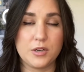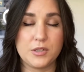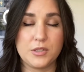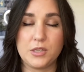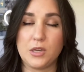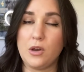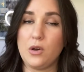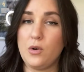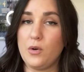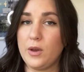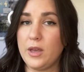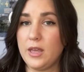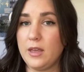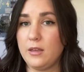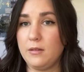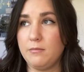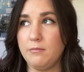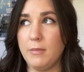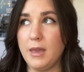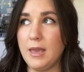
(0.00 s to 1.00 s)
So
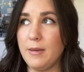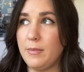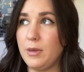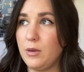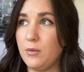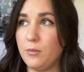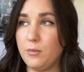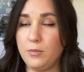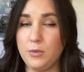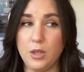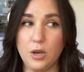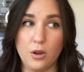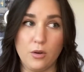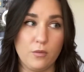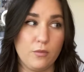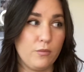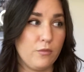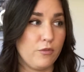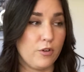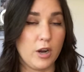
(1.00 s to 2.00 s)
it maybe,
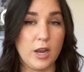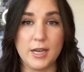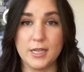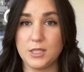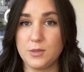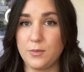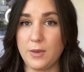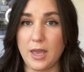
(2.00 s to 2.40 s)
for us,